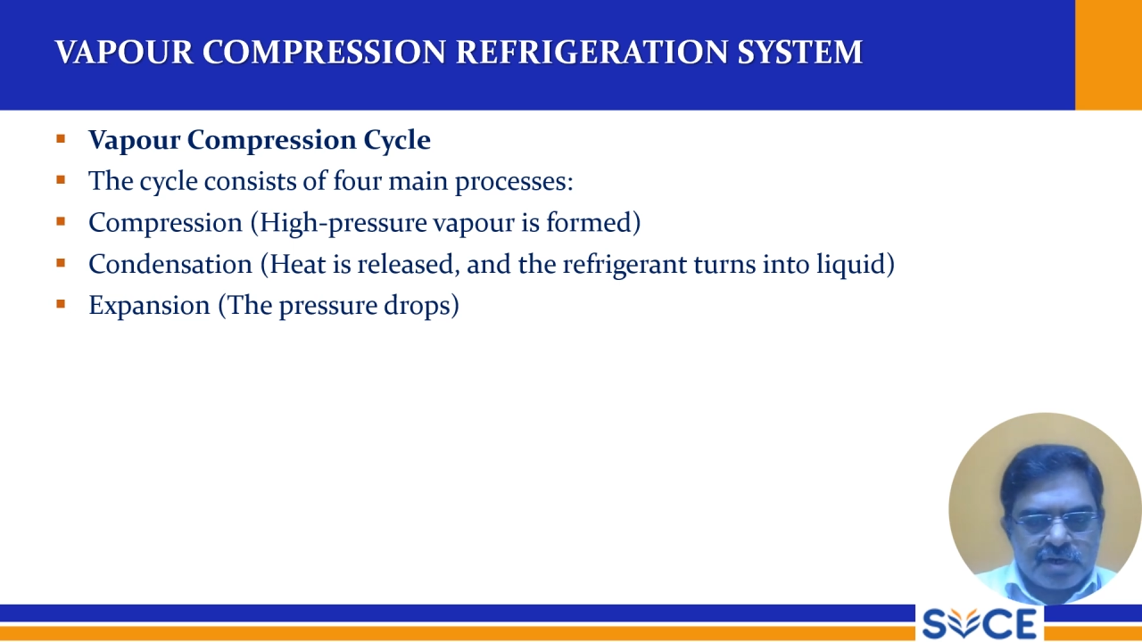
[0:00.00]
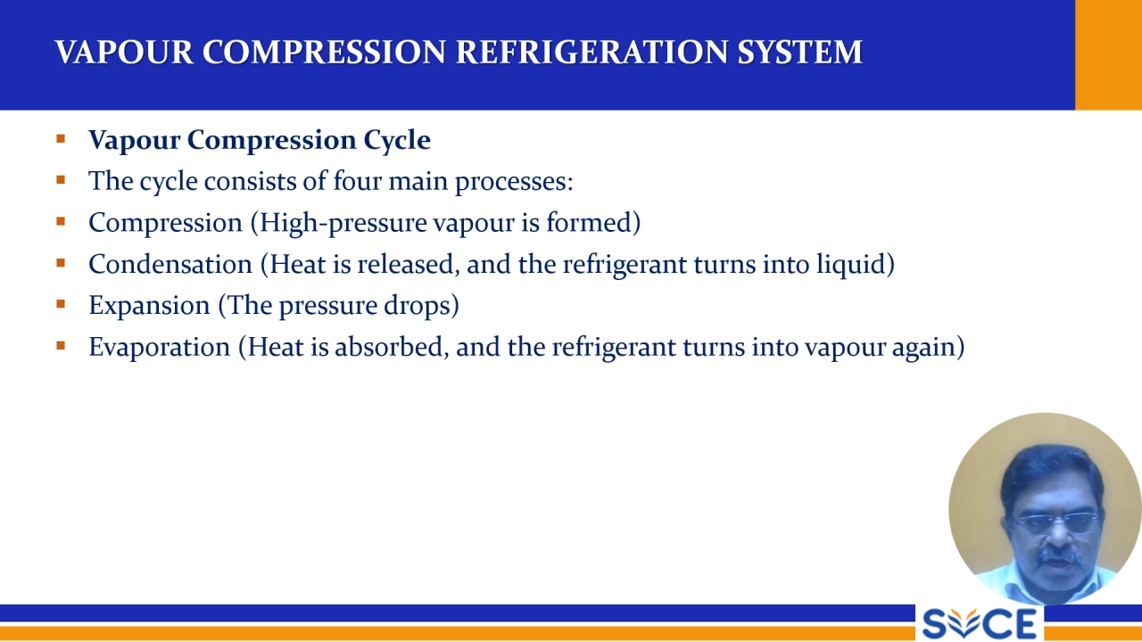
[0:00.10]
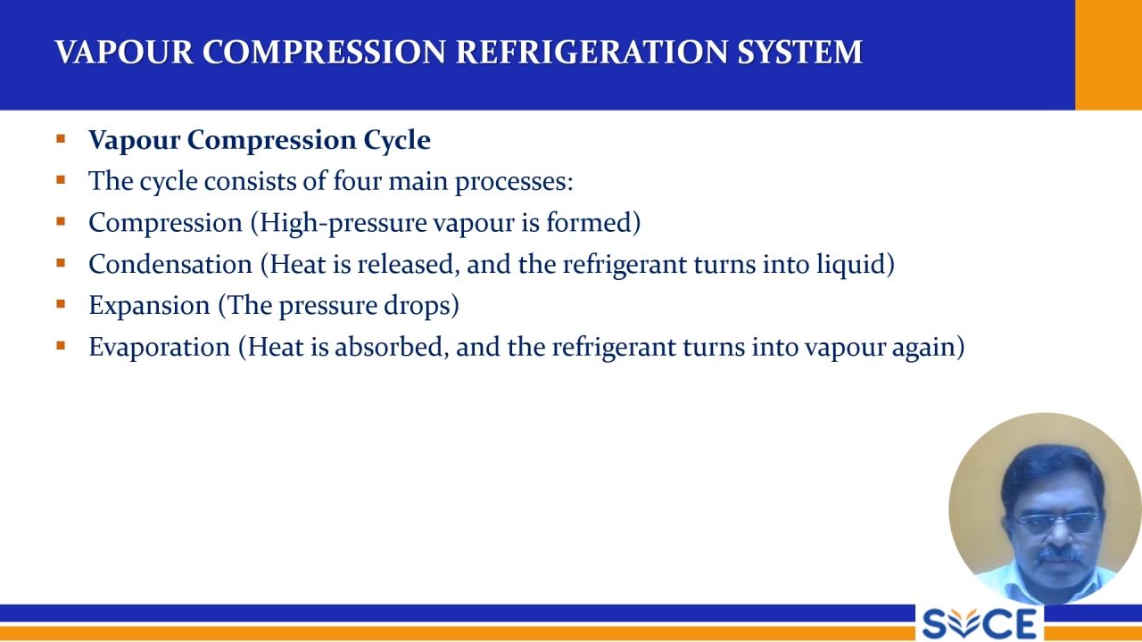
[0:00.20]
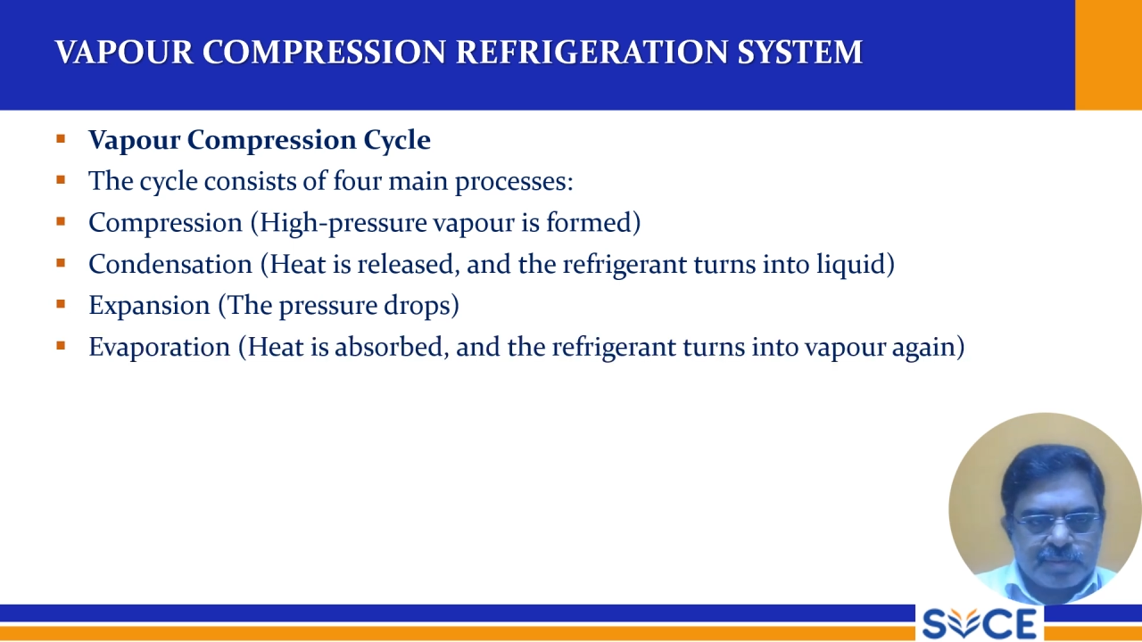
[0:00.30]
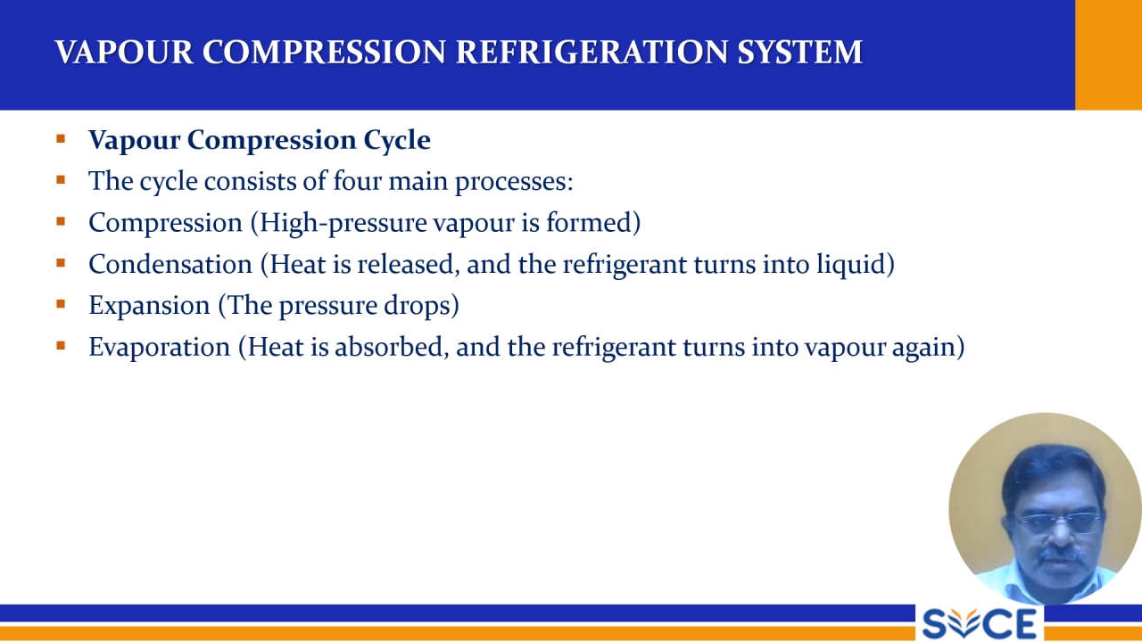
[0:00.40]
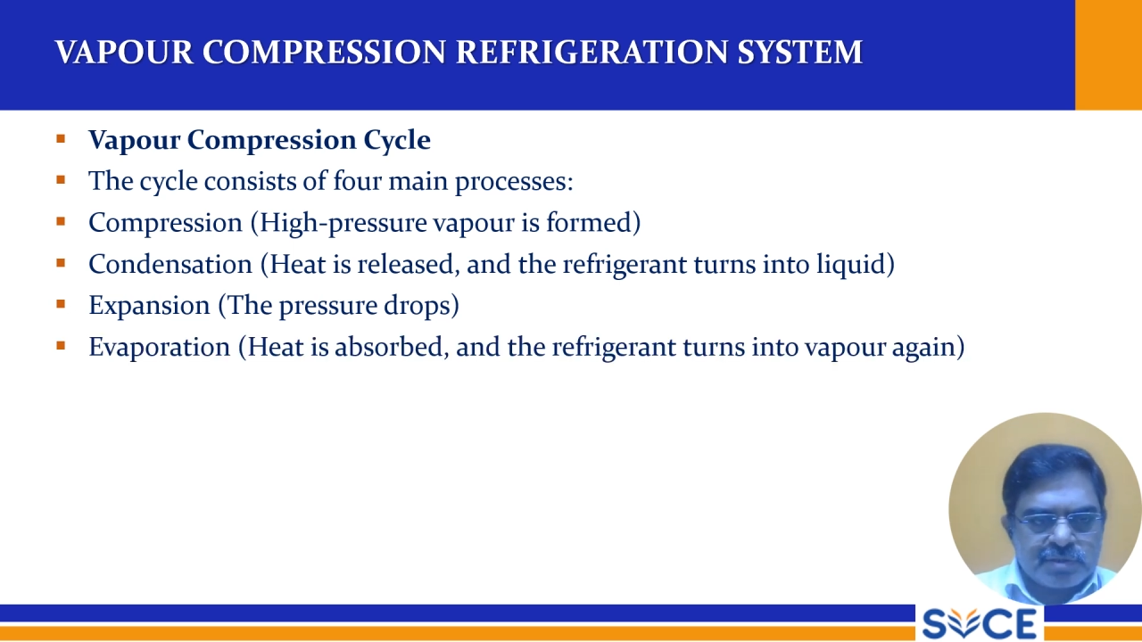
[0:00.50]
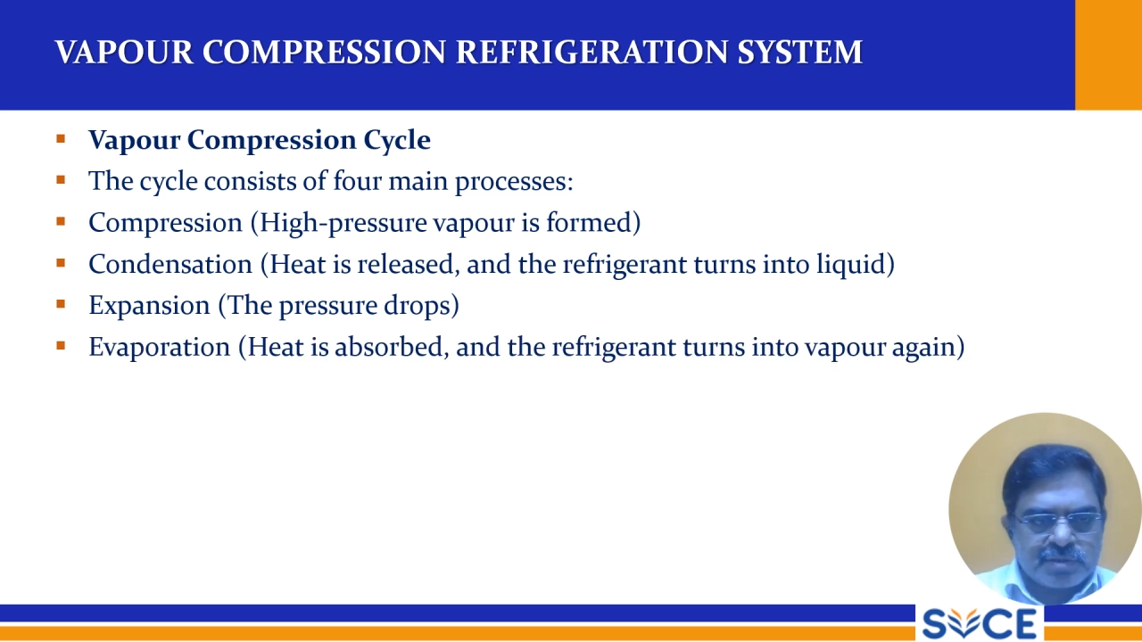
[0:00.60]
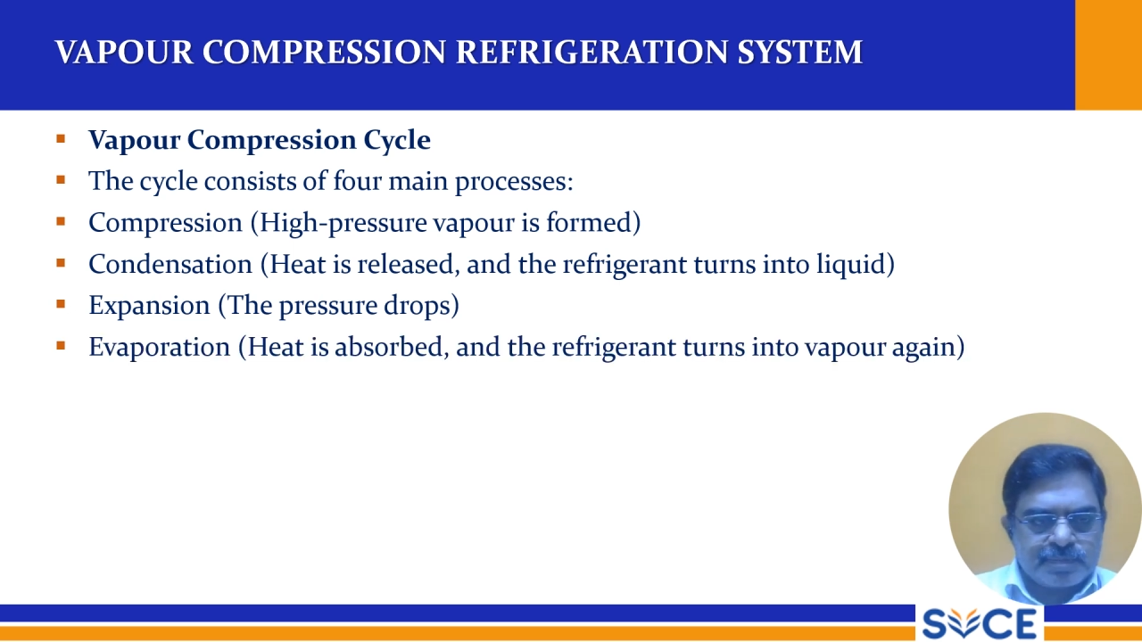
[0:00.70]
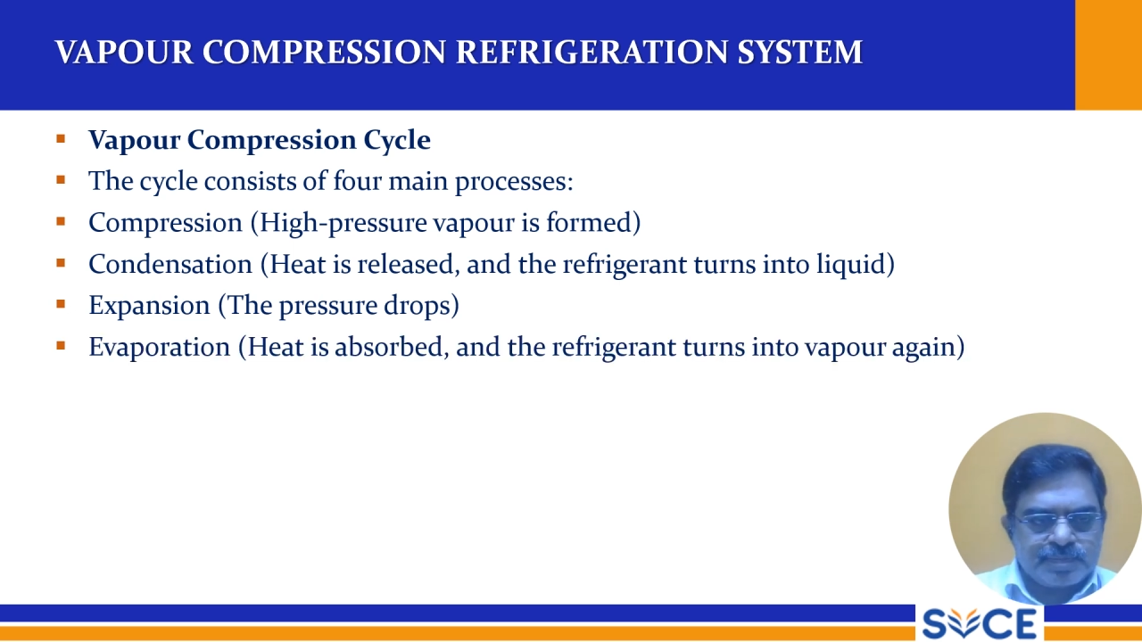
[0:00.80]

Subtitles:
drops.